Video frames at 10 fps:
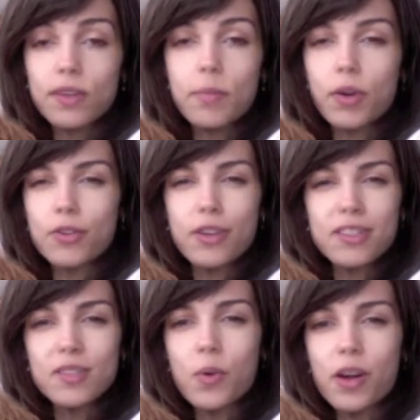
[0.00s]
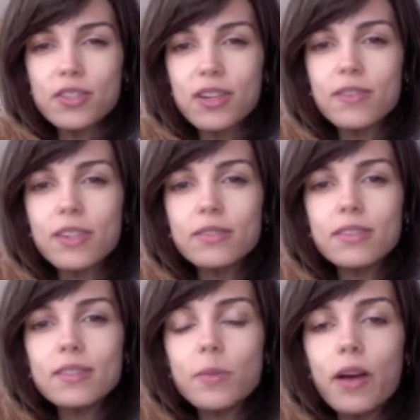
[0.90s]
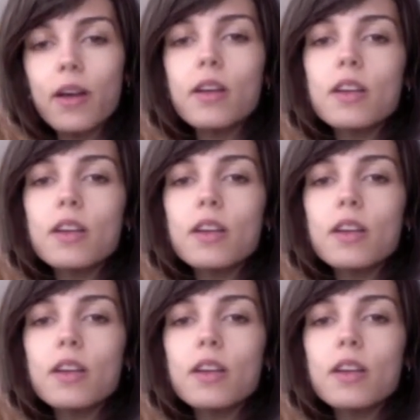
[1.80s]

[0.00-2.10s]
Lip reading: butternut squash I've used as well.